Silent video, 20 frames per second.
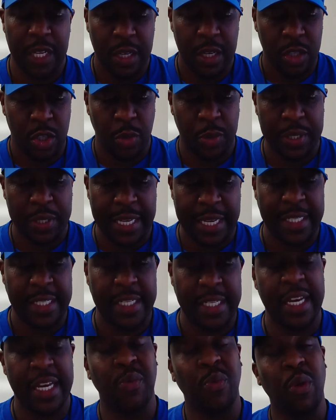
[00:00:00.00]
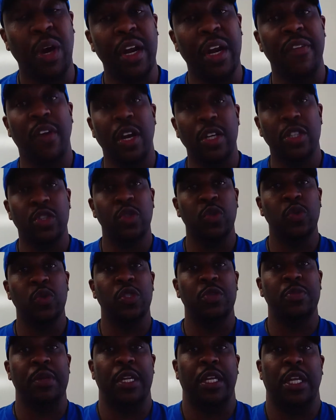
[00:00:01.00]
so, with that said, what have our
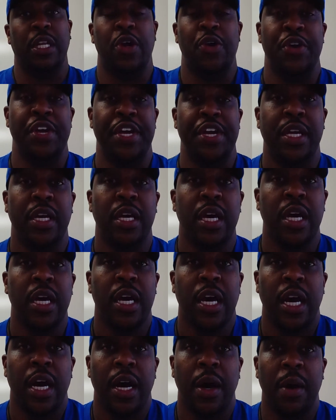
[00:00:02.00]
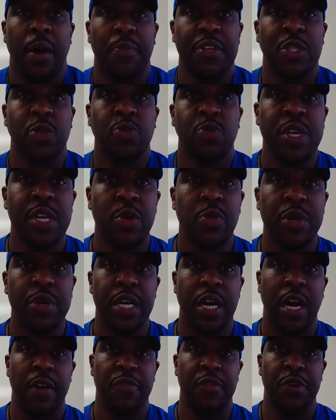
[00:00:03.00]
students been learning? This week we
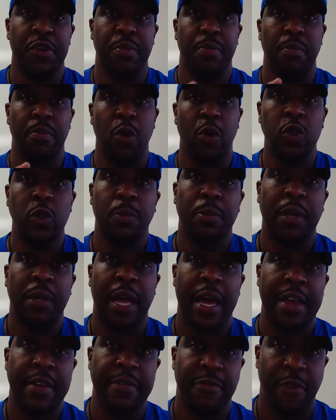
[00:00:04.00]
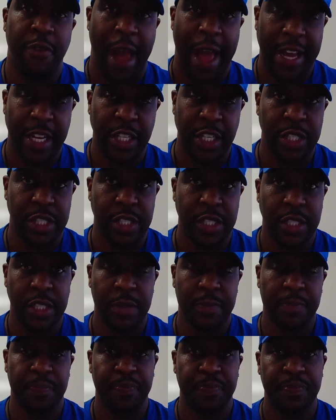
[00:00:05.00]
covered multiplying fractions.
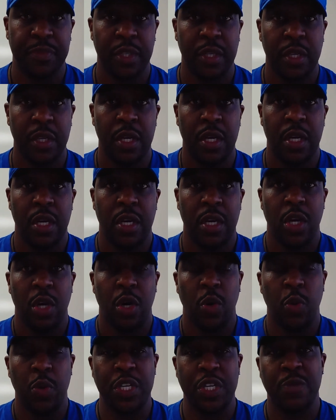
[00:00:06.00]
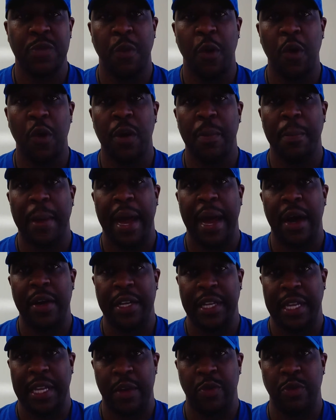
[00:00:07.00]
We spoke about
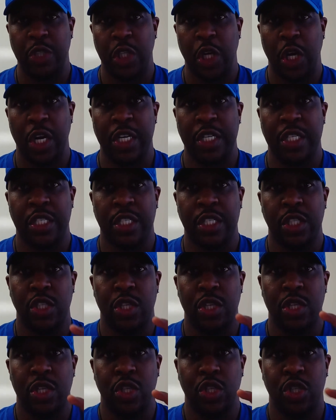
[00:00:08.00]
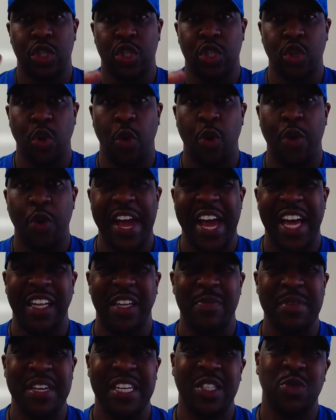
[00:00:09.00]
in language arts story
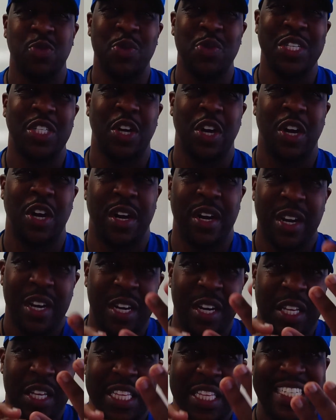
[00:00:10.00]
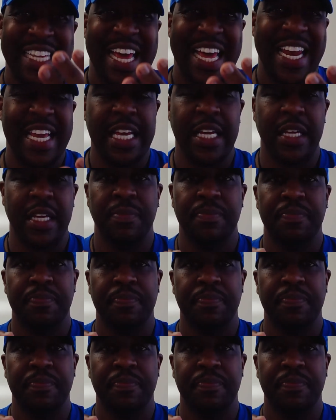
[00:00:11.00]
elements, which are the setting,